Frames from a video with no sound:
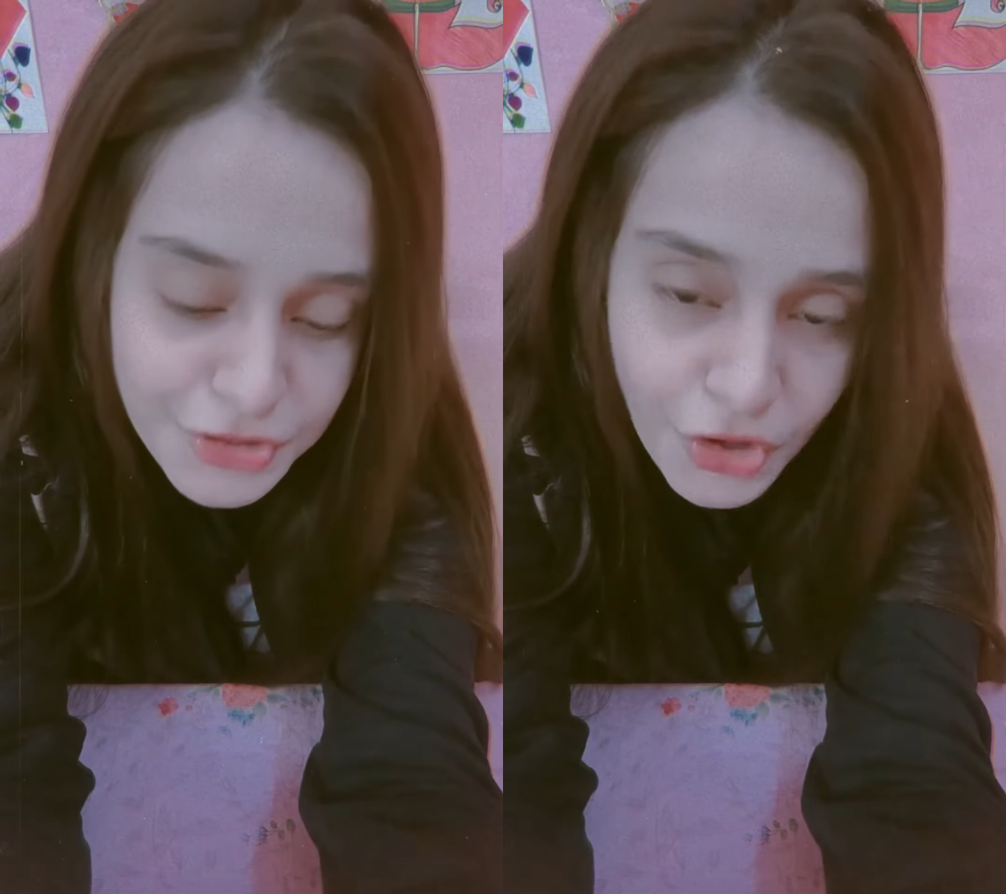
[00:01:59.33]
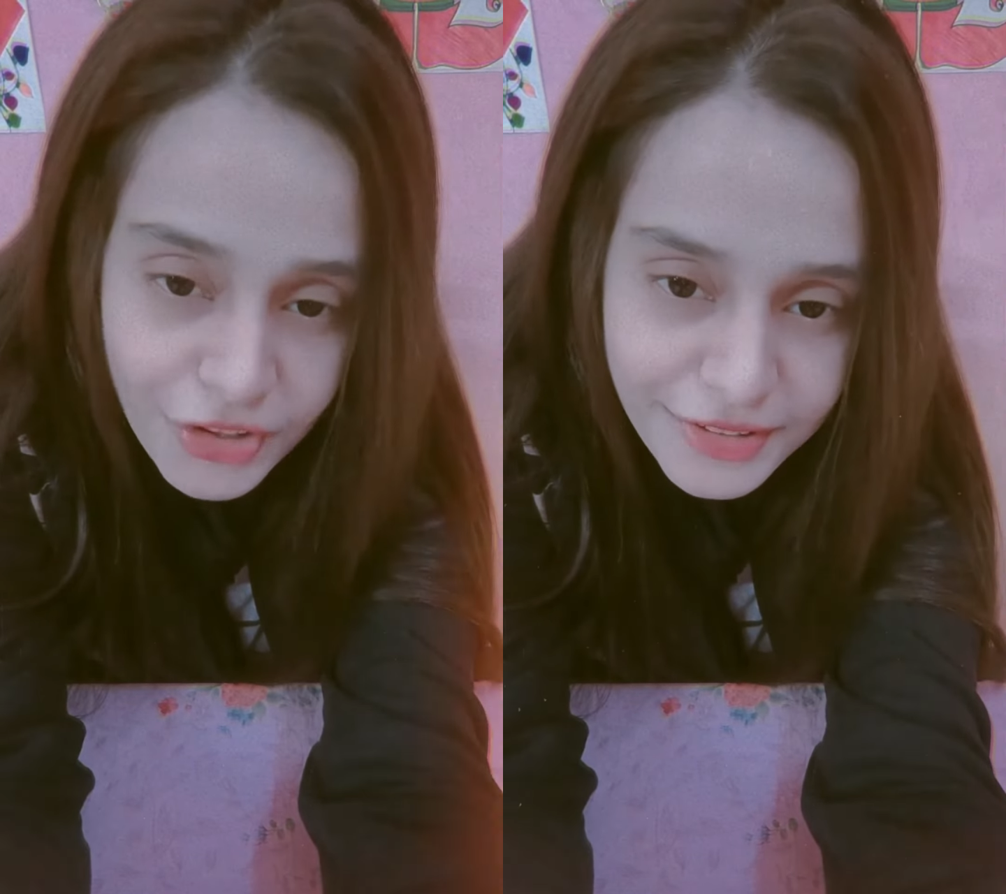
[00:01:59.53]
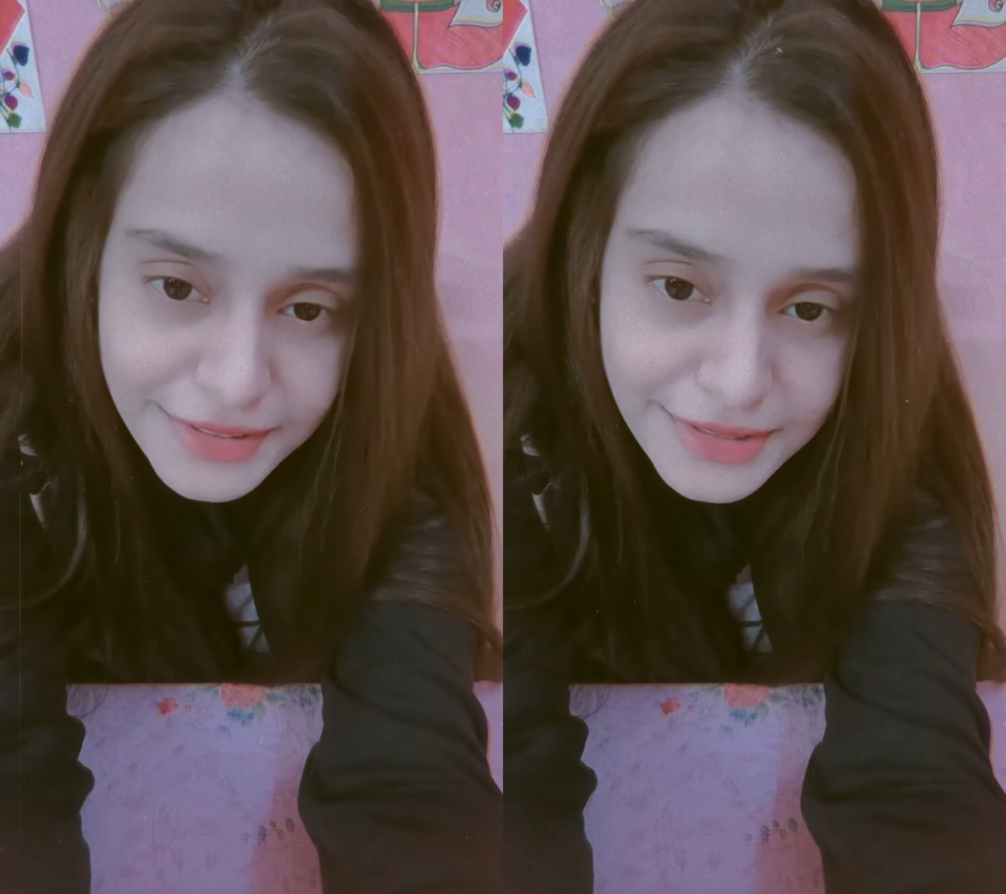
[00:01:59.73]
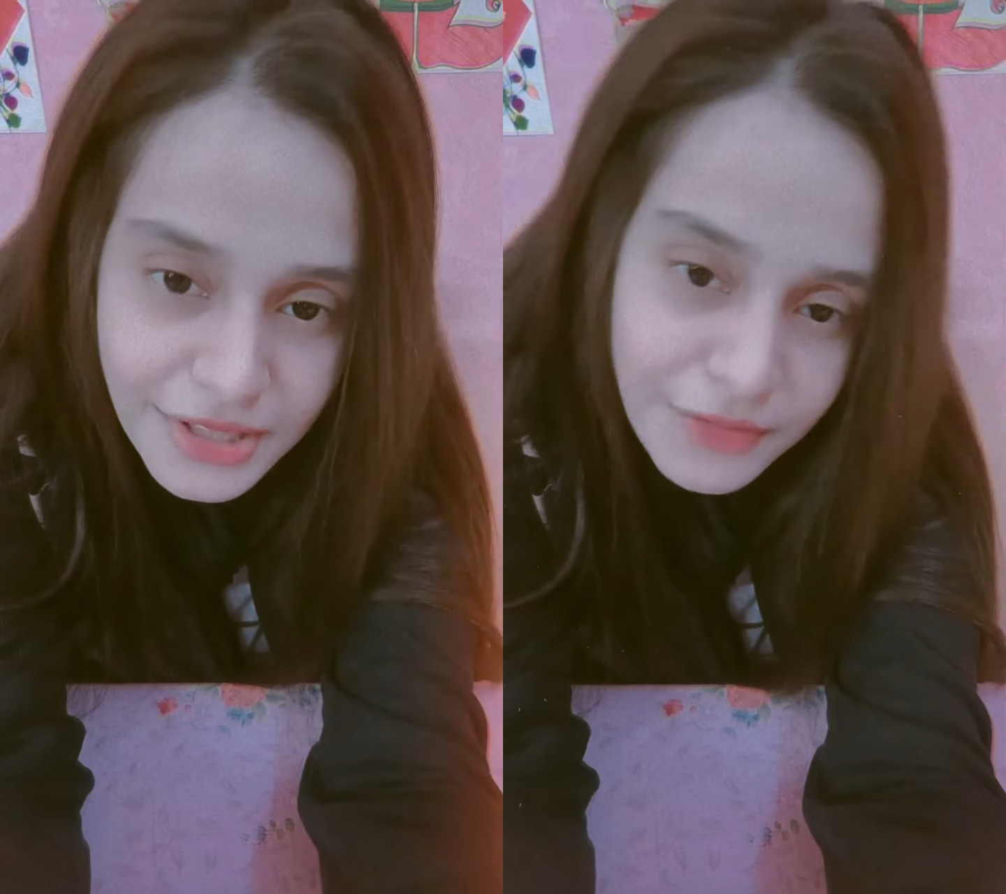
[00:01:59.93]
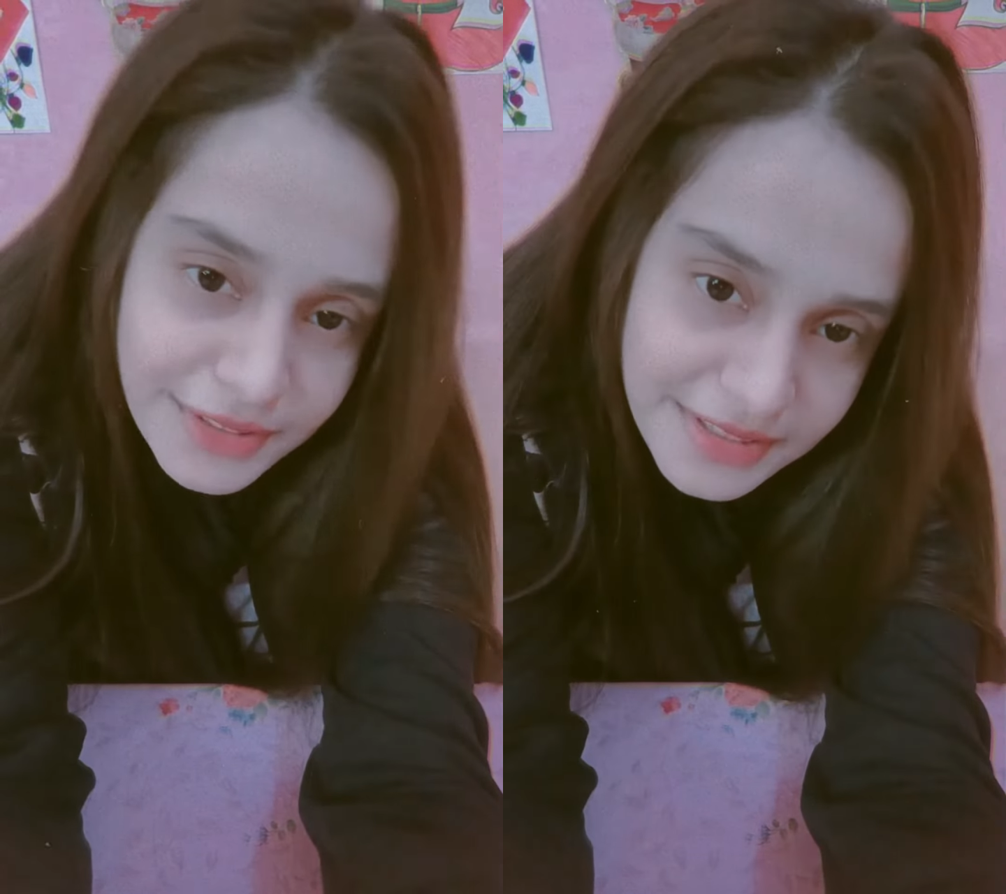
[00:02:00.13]
start this
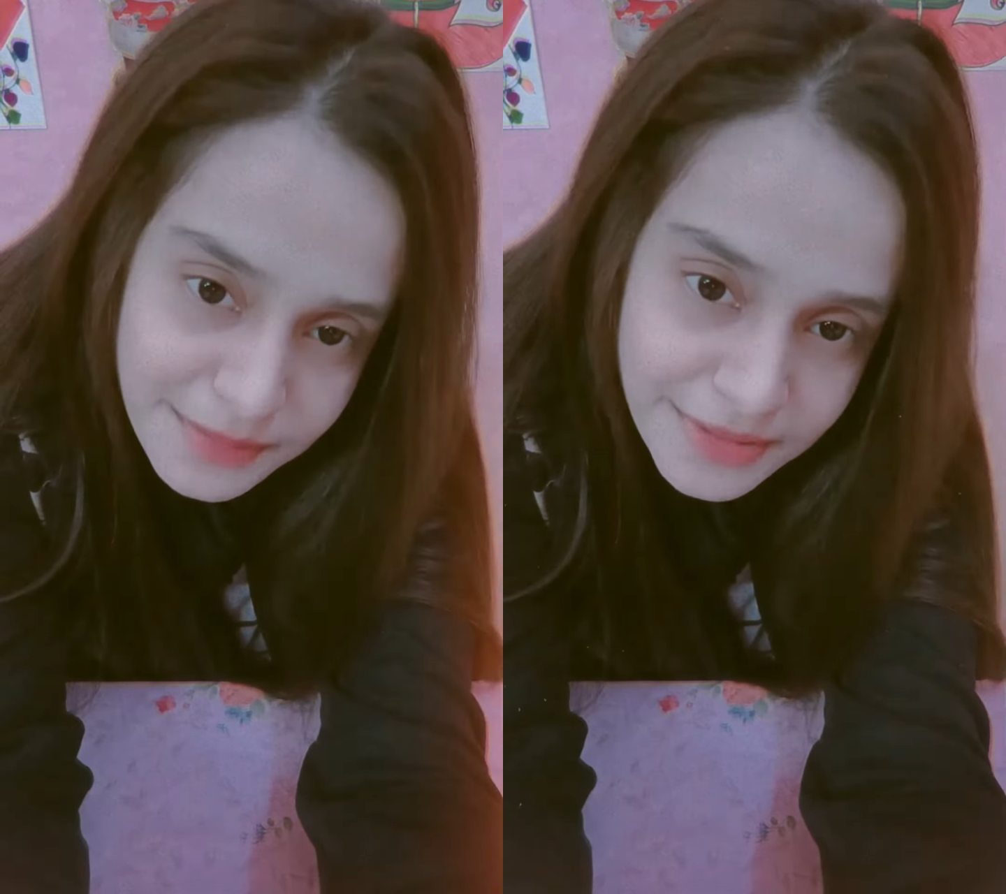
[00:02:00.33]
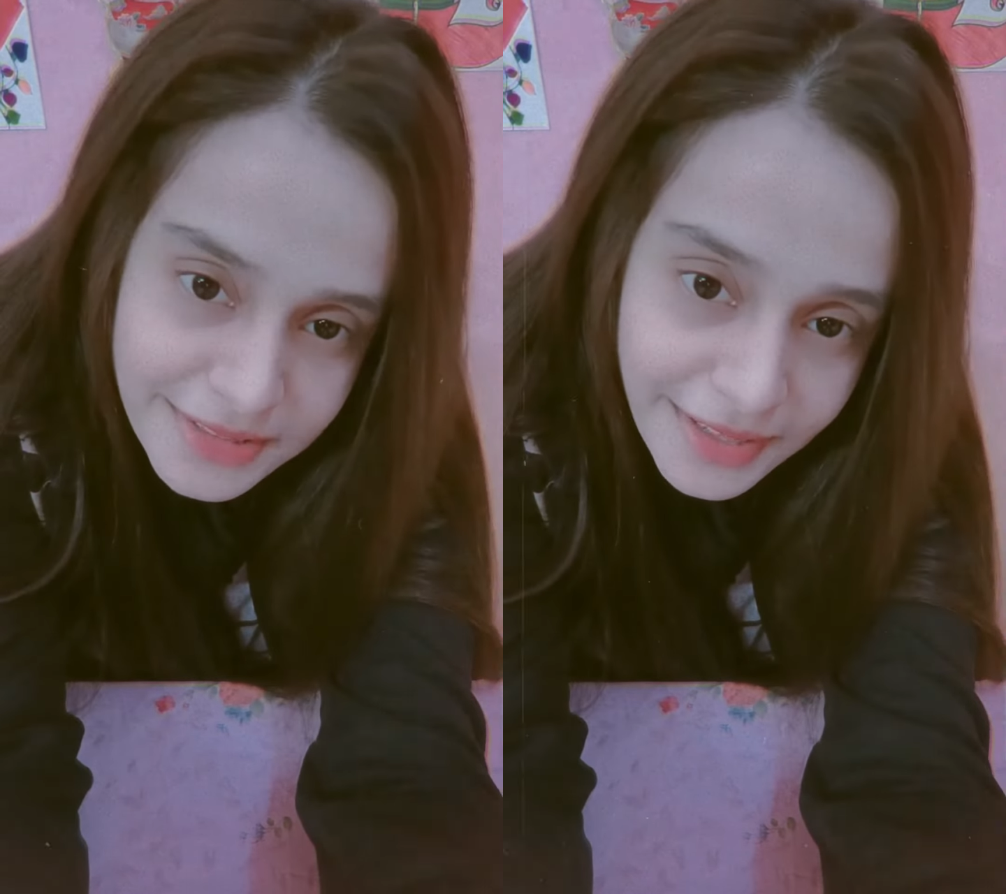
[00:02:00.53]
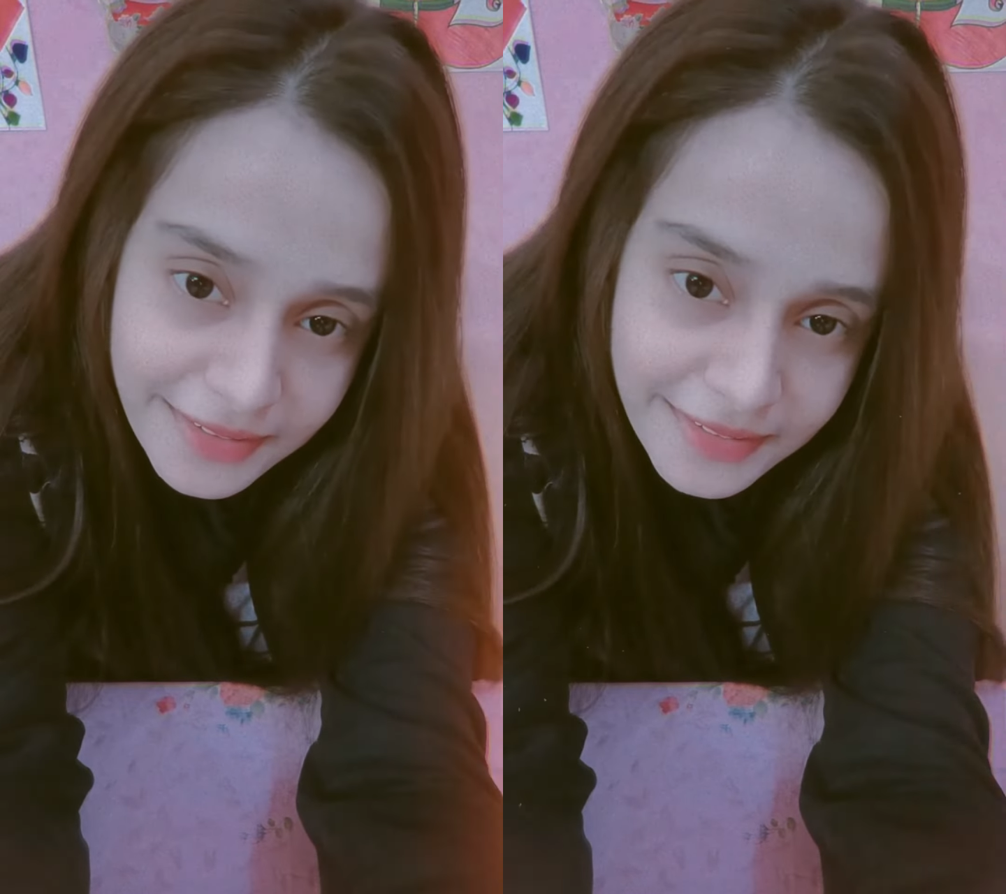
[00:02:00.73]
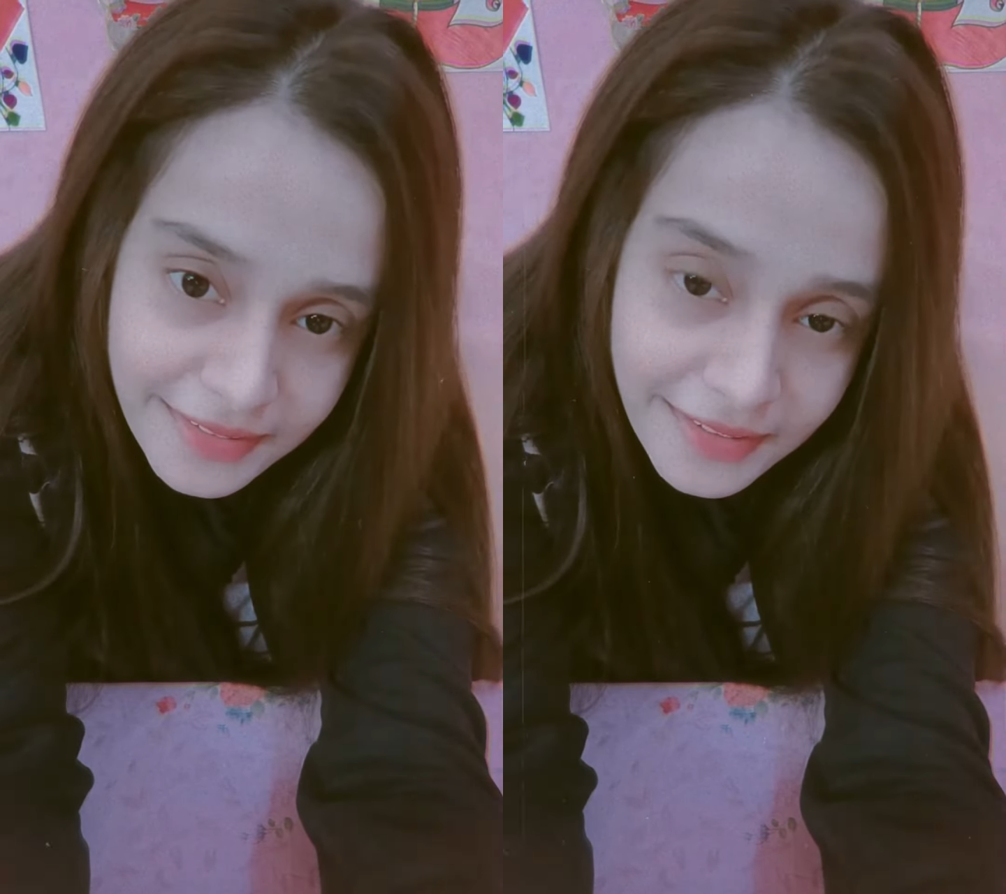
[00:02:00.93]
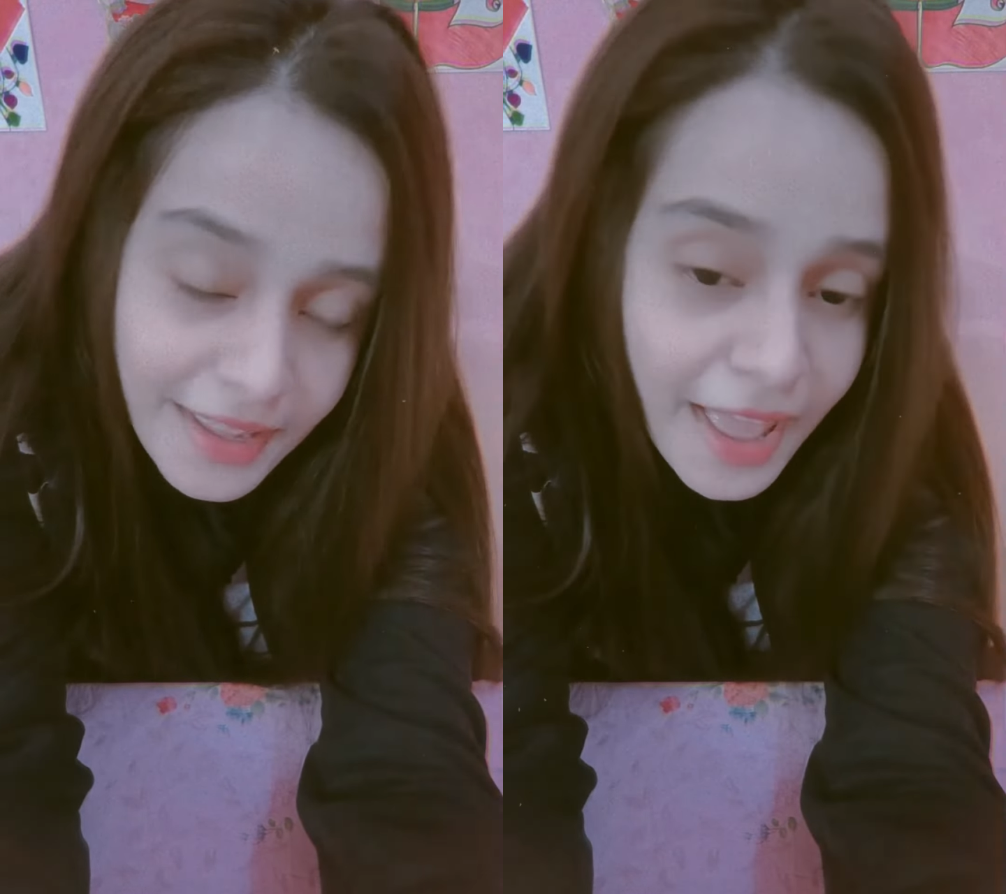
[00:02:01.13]
year with this
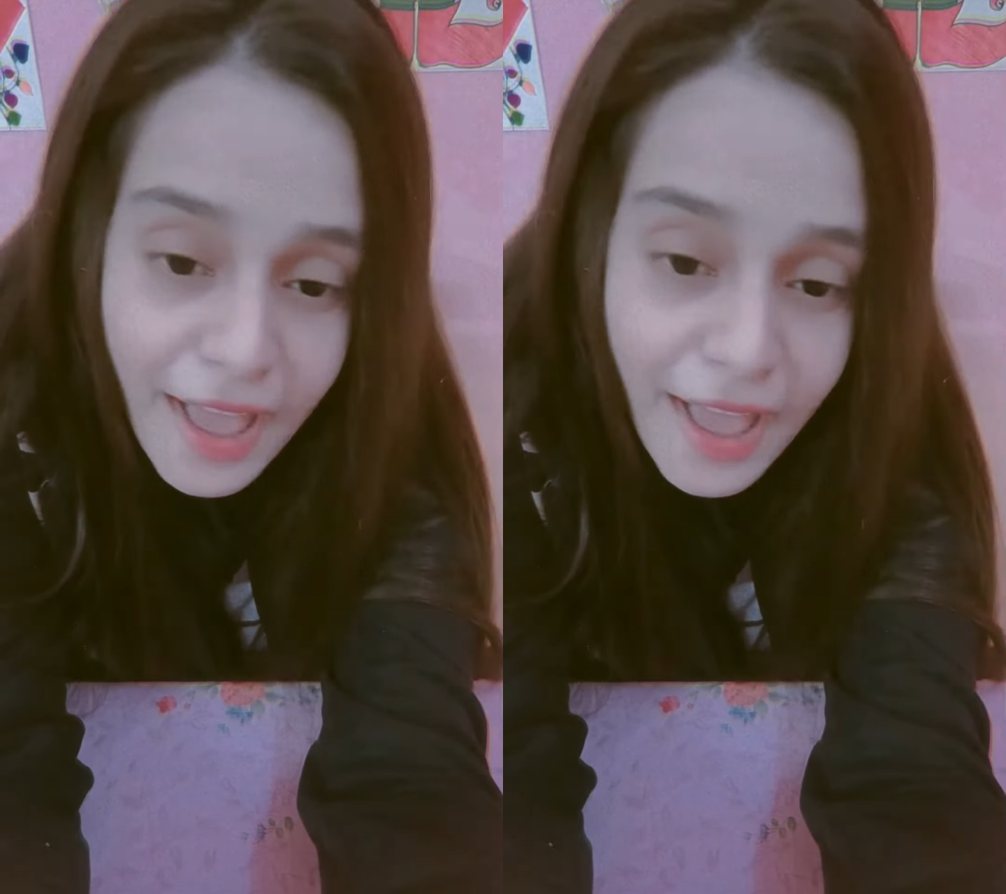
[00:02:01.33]
mentality.